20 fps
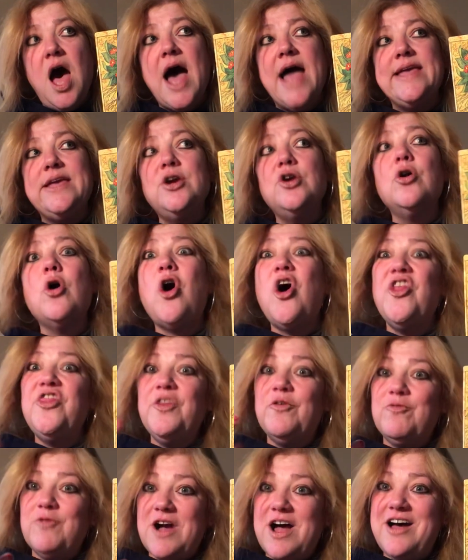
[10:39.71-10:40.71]
I hear on
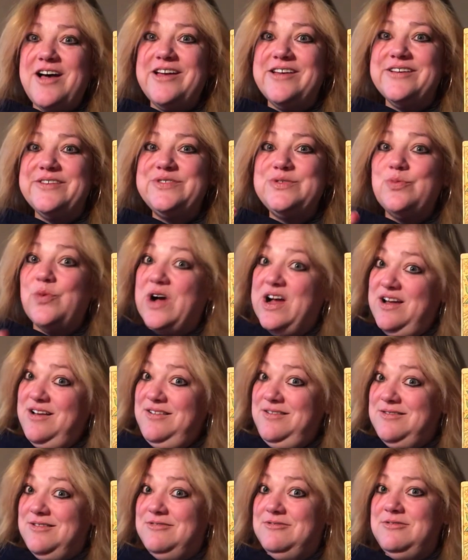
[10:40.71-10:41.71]
the rise.
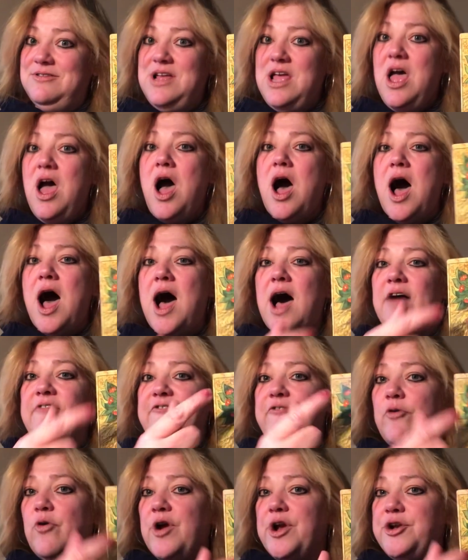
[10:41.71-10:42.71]
Wow. Uh,
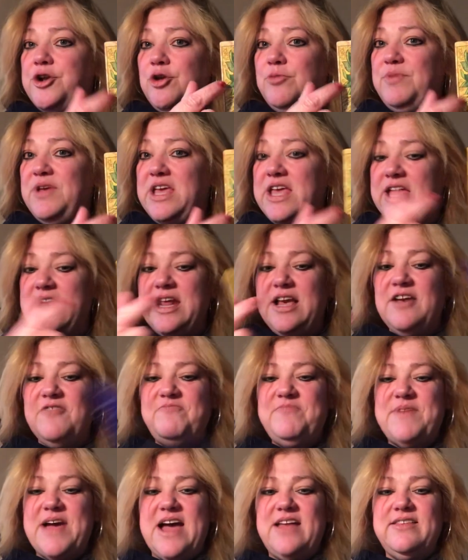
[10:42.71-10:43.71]
for a new beginning
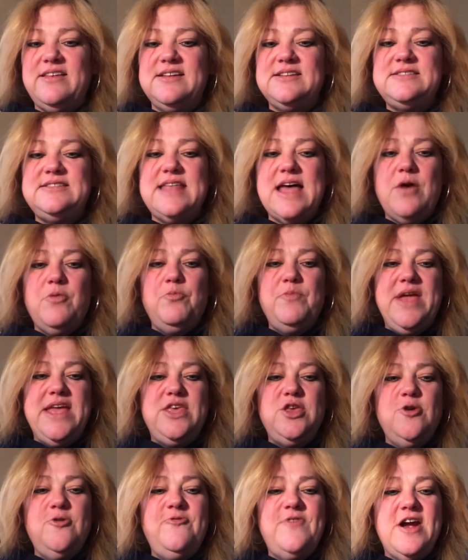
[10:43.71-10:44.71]
of balance that will
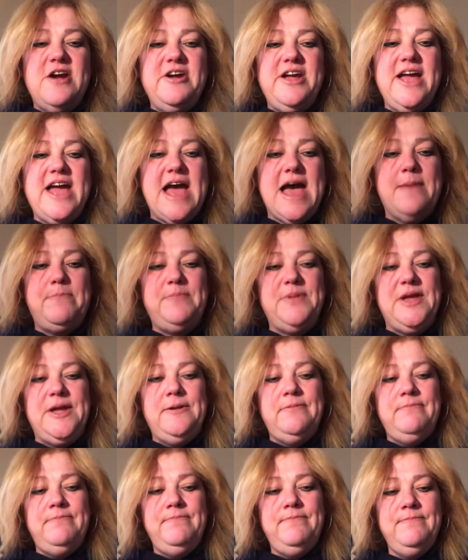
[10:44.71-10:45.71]
make you very happy.